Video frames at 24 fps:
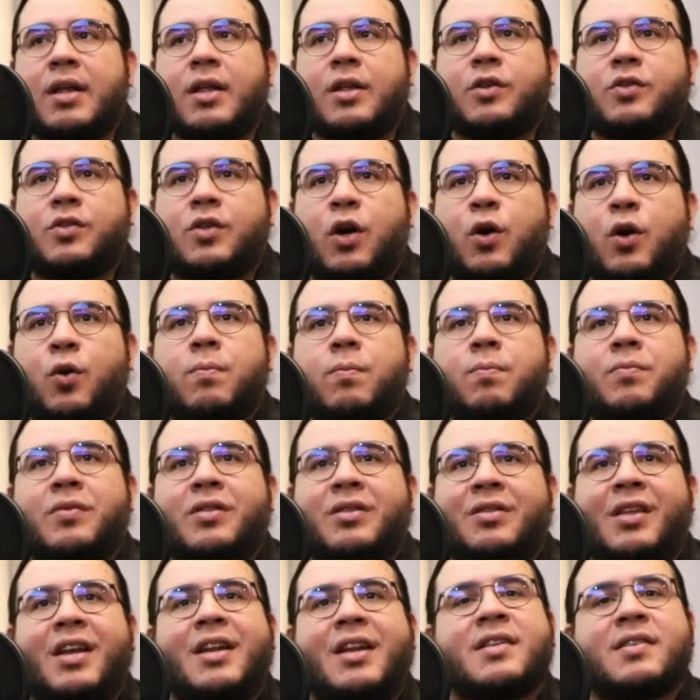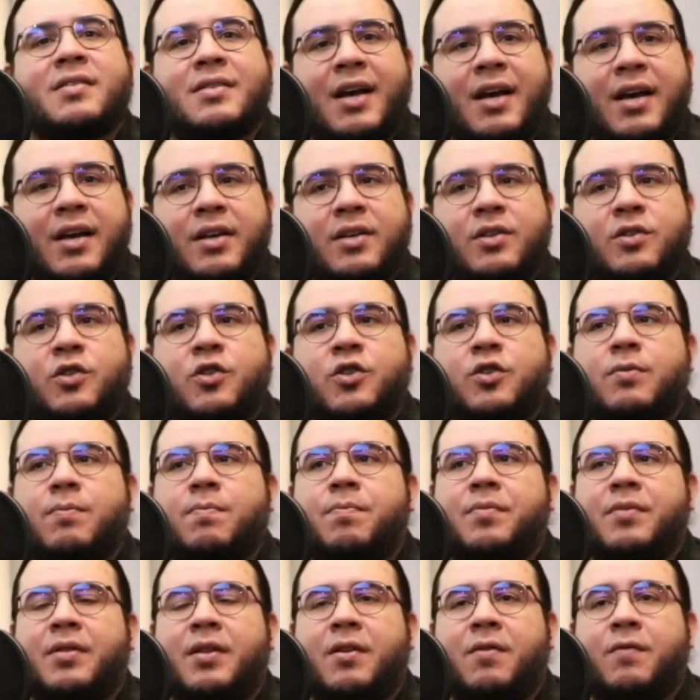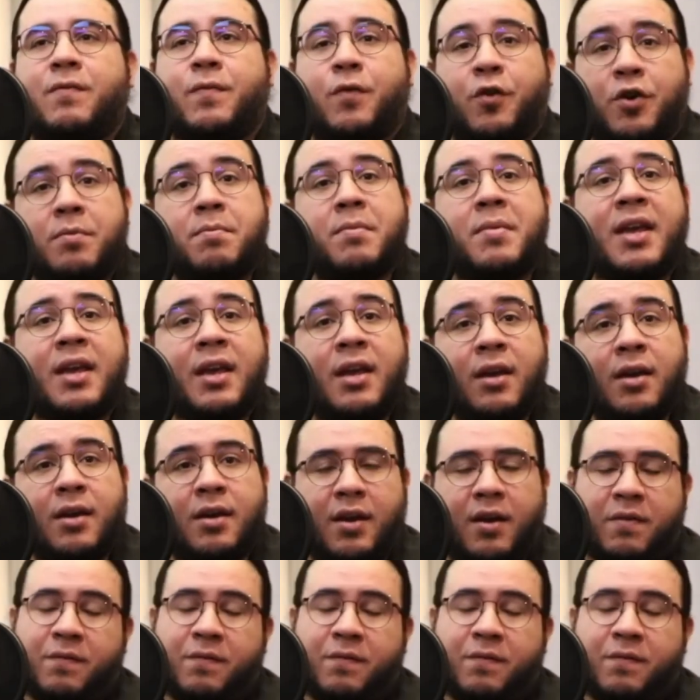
So data science, for me